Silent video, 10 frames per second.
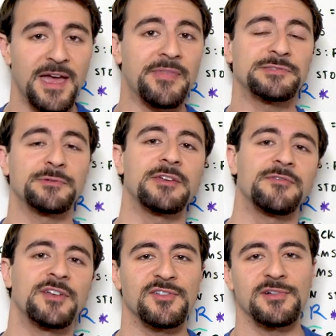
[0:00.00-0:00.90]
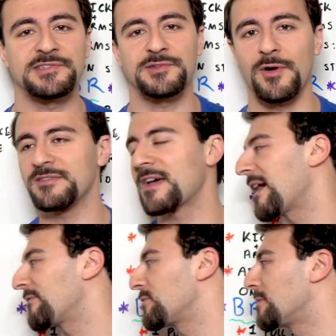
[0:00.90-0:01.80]
And that's what the official is going to
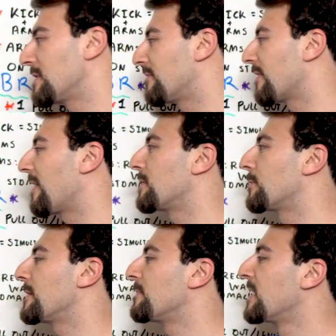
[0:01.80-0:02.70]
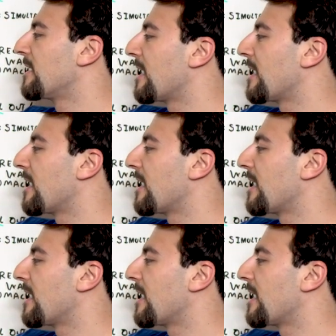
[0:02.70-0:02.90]
have to evaluate.